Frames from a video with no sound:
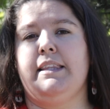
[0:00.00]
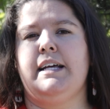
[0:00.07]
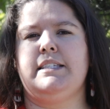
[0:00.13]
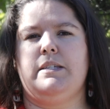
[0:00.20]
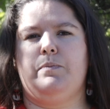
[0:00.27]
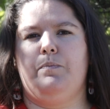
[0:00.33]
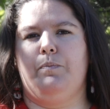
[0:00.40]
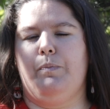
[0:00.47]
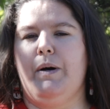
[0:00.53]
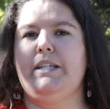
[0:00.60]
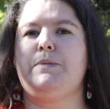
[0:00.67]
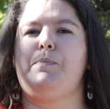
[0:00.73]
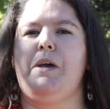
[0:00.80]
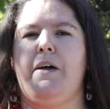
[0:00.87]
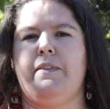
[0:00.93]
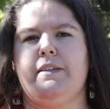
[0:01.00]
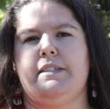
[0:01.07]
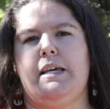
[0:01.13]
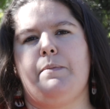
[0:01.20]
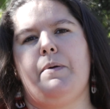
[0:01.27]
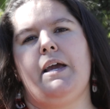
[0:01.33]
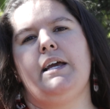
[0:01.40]
Let's be on the
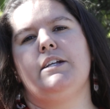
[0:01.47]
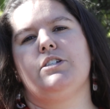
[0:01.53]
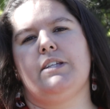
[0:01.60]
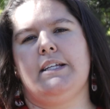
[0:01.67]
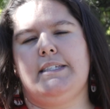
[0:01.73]
same page.